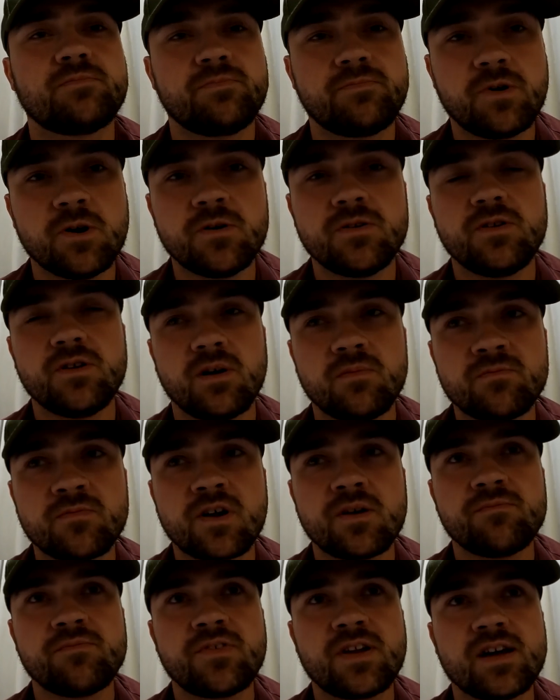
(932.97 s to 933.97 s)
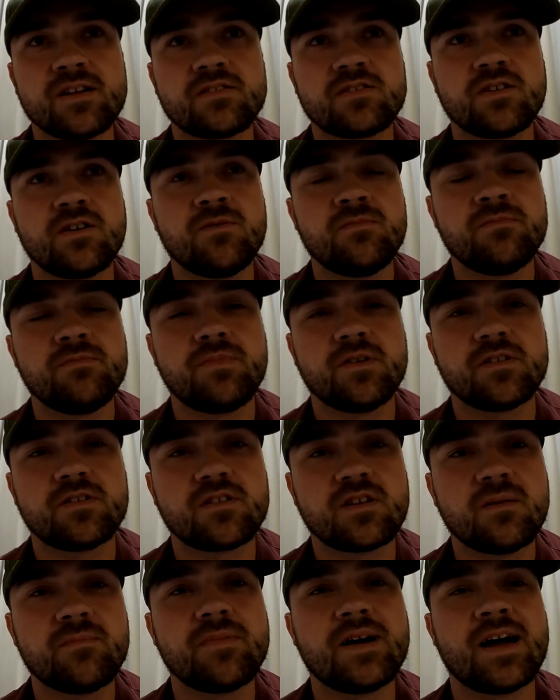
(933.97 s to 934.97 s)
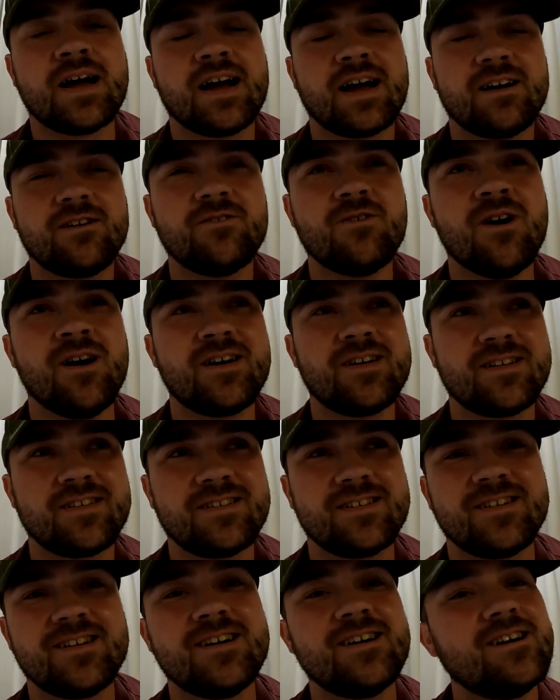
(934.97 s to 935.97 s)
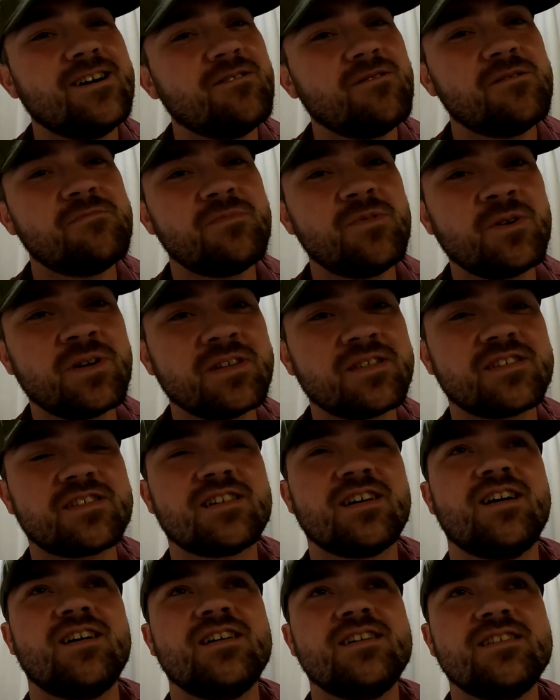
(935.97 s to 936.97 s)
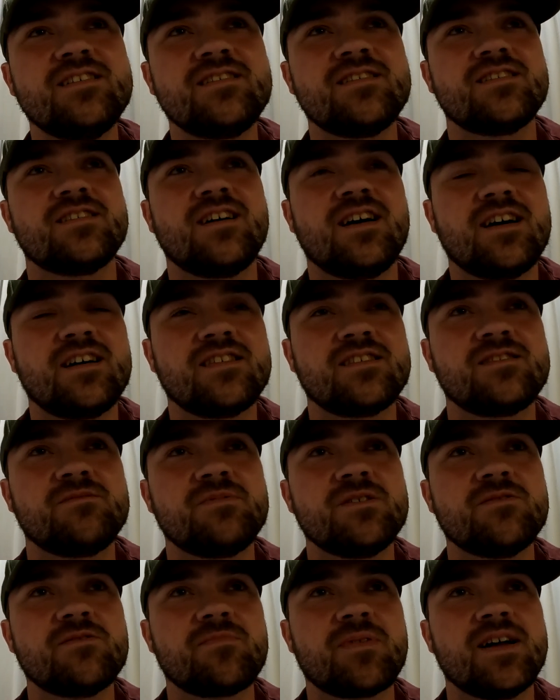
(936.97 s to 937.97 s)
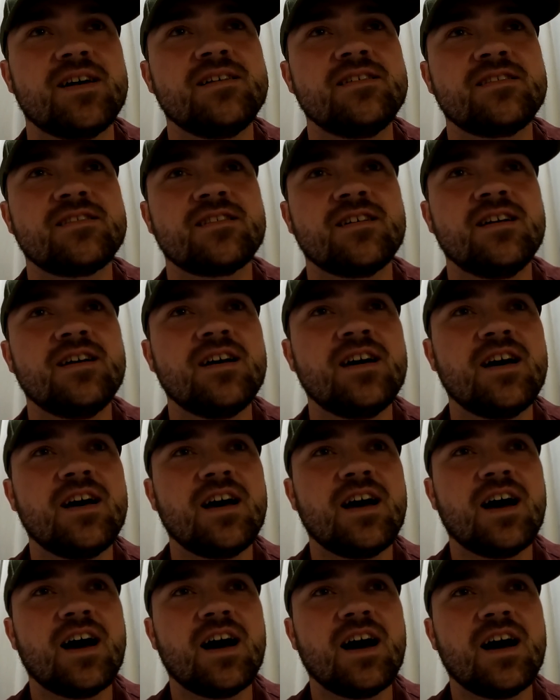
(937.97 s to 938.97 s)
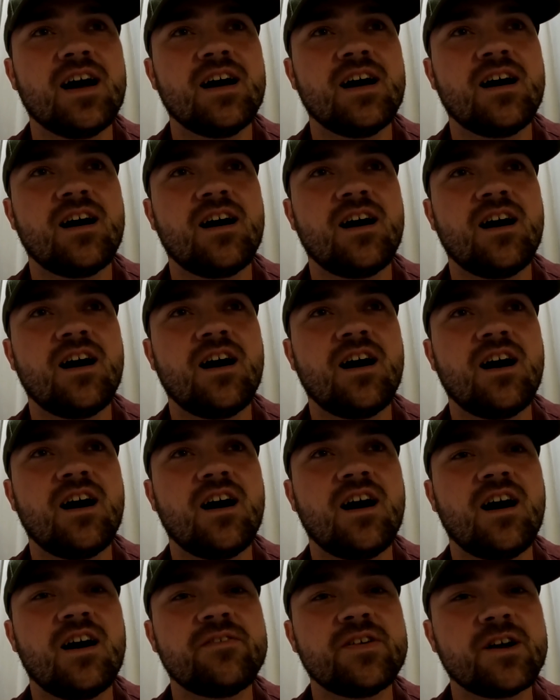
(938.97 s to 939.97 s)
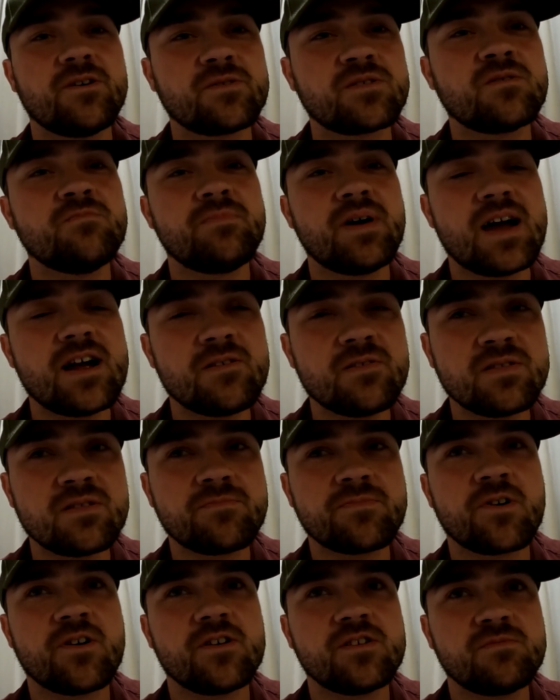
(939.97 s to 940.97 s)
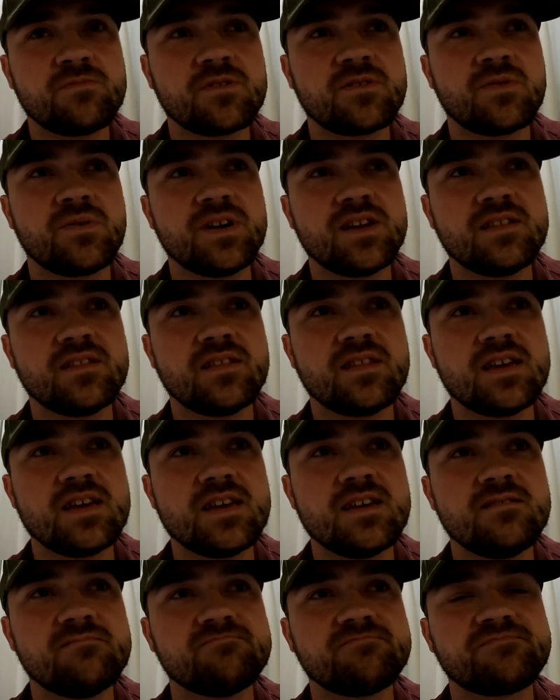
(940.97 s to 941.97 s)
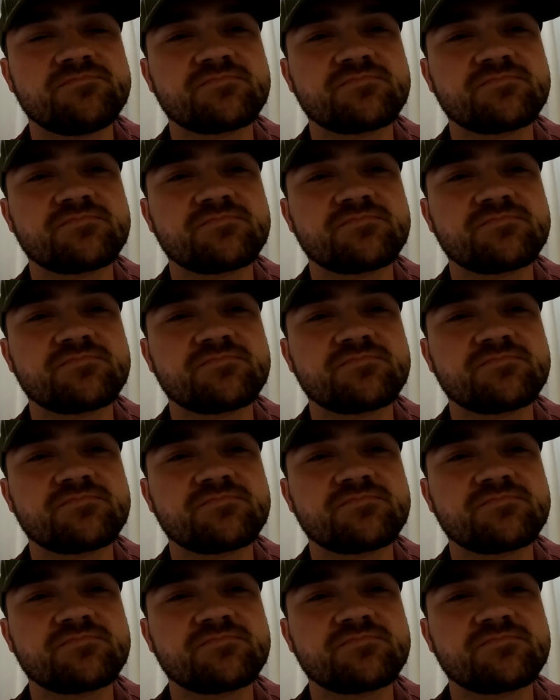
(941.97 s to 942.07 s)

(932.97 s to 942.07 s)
put non-run flats on, but somehow when booking the tyres to be replaced, I think I was comparing the price between the